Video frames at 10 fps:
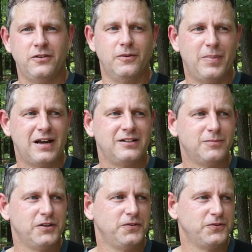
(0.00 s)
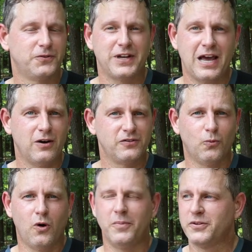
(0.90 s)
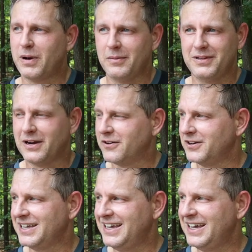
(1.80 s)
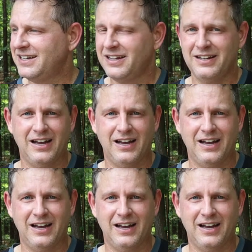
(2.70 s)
Your body's muscles are now as warm as probably they're gonna get.